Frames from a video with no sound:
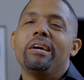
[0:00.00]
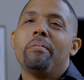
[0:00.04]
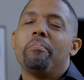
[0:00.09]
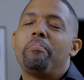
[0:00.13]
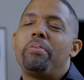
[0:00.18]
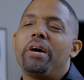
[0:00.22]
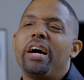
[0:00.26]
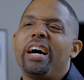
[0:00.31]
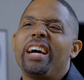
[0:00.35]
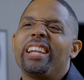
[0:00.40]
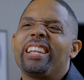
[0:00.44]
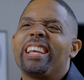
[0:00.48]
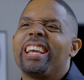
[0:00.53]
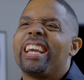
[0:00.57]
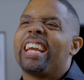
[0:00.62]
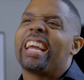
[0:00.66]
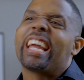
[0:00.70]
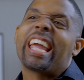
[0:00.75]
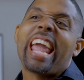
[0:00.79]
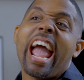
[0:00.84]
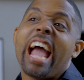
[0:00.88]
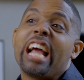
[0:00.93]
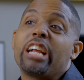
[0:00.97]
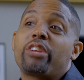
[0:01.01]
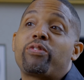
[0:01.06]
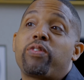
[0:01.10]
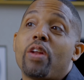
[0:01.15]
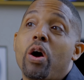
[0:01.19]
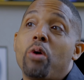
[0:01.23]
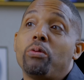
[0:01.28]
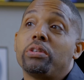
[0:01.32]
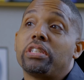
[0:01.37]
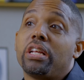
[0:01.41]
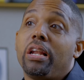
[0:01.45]
but cash
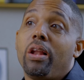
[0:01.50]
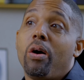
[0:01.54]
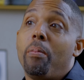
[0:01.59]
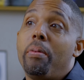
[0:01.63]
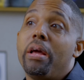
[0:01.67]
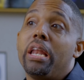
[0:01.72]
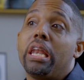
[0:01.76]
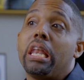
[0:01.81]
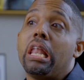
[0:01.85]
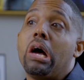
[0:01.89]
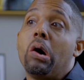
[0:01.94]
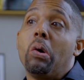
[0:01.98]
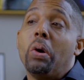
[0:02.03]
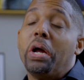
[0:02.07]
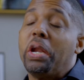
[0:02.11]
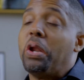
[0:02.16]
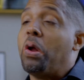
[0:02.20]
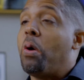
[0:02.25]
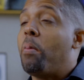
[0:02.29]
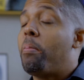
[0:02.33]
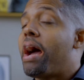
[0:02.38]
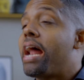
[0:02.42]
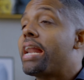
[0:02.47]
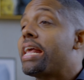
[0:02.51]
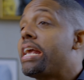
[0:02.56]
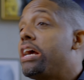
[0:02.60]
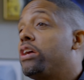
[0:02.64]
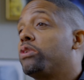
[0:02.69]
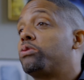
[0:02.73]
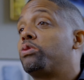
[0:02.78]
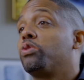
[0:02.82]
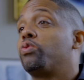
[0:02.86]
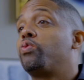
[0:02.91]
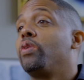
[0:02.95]
flow was a little bit low and nobody
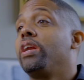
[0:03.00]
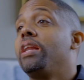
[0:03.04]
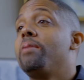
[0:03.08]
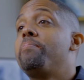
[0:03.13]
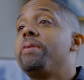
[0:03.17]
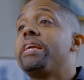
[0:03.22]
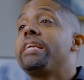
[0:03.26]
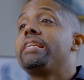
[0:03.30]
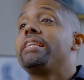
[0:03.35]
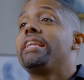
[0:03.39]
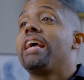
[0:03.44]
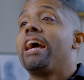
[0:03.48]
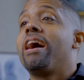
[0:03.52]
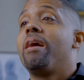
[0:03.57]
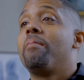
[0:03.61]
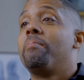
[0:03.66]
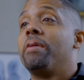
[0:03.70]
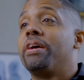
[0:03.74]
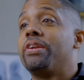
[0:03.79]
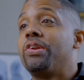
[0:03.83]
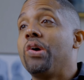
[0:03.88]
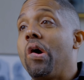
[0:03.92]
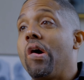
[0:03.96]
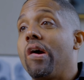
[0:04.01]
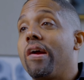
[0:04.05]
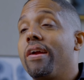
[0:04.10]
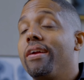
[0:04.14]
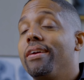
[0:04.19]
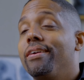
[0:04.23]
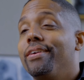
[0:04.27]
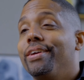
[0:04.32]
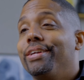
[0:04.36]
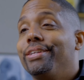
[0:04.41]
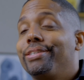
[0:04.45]
else was really beating down my door.
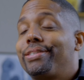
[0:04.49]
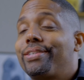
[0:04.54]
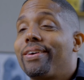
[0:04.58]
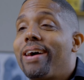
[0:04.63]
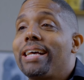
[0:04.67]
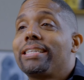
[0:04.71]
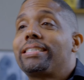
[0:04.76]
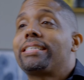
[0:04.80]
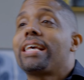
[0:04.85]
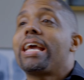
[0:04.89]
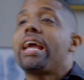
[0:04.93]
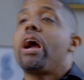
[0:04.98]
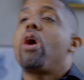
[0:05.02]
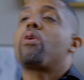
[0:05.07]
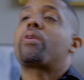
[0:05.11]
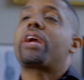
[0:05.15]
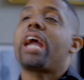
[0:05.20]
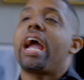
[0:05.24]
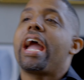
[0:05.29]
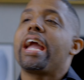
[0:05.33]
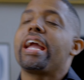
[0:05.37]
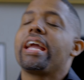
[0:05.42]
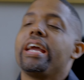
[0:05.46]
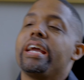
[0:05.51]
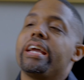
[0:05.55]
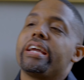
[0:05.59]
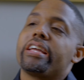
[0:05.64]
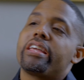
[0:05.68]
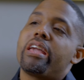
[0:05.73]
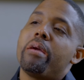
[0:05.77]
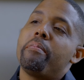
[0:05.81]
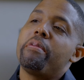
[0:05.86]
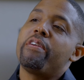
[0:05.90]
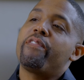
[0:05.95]
So I say, okay,
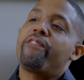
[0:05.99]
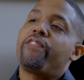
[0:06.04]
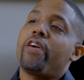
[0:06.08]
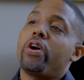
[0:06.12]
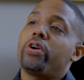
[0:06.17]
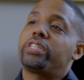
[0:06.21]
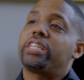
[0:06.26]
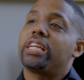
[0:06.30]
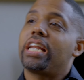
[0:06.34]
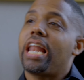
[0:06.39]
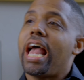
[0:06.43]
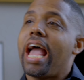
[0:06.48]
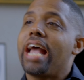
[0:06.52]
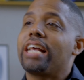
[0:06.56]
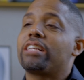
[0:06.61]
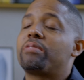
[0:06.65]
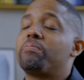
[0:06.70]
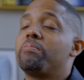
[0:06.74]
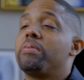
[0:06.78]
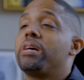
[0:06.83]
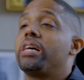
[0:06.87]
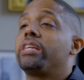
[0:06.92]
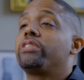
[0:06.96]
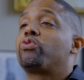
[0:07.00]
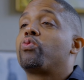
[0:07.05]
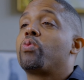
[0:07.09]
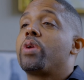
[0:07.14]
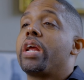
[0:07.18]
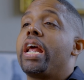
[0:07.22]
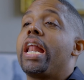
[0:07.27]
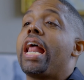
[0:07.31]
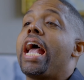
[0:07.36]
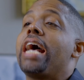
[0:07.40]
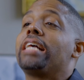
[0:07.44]
give me first and last month's
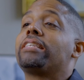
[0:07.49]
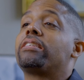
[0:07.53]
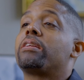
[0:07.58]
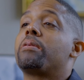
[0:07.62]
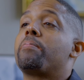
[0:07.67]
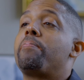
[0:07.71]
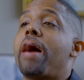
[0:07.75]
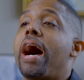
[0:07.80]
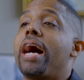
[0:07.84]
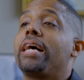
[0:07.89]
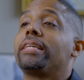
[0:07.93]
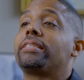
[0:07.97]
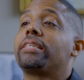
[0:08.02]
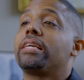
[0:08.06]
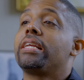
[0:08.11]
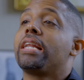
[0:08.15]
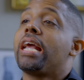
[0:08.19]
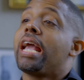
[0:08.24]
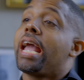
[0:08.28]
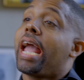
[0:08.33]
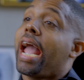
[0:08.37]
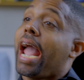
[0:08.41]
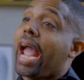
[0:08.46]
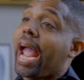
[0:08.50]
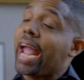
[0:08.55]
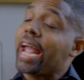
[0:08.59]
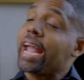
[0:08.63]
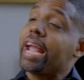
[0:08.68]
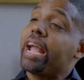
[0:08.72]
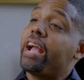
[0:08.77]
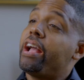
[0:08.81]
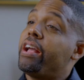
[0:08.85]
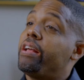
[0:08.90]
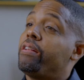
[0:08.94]
rent as a deposit,
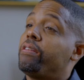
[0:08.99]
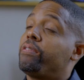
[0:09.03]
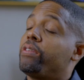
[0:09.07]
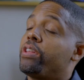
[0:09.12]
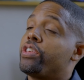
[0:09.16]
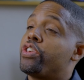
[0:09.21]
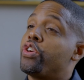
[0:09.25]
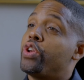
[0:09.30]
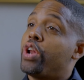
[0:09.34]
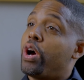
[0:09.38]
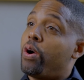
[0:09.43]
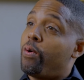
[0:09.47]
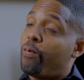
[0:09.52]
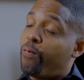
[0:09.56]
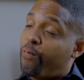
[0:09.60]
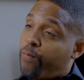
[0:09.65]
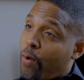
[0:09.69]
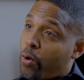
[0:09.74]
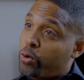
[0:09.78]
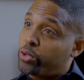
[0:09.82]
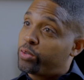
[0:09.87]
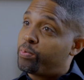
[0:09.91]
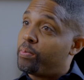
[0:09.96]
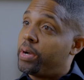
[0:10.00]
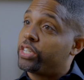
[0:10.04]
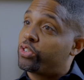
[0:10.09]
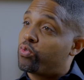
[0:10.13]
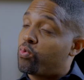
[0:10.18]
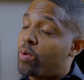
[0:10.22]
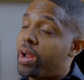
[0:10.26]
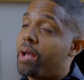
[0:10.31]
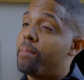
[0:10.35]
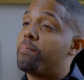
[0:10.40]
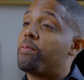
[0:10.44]
and you know, first month's
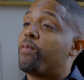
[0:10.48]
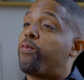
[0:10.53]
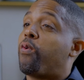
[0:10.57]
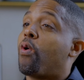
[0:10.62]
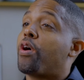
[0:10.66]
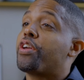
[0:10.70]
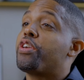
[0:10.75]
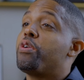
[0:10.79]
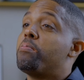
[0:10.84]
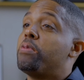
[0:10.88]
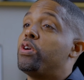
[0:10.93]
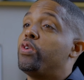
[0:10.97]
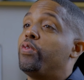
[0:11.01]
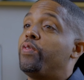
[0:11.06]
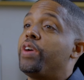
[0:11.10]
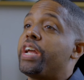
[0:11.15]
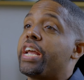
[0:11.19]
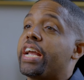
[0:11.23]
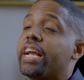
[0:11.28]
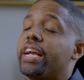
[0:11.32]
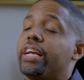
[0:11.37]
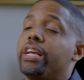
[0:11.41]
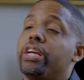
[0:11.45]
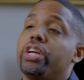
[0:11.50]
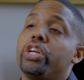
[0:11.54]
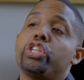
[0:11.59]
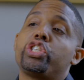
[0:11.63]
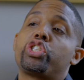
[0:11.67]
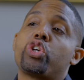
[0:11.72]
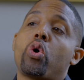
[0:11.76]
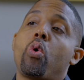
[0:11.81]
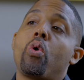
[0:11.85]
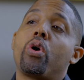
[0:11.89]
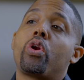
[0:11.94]
rent before you move in.
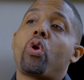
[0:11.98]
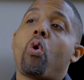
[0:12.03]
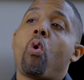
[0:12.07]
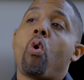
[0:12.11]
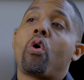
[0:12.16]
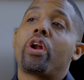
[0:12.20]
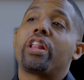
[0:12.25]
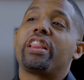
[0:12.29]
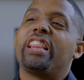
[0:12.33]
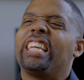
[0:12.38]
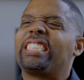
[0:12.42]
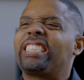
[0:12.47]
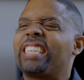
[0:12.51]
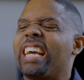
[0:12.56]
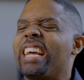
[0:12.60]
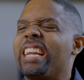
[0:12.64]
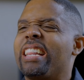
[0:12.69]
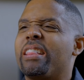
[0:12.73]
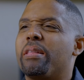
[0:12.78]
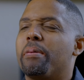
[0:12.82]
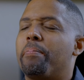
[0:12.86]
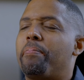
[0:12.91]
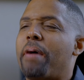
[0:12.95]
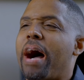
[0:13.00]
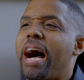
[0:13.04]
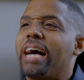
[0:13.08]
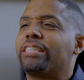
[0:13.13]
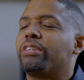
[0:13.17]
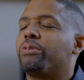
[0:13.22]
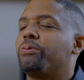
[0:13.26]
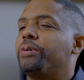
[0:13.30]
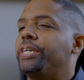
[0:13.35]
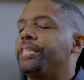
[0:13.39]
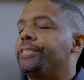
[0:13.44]
So in order to say the
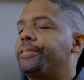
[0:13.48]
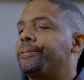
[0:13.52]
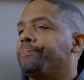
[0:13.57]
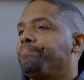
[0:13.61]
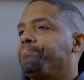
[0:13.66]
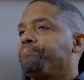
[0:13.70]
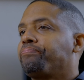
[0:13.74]
deposit was,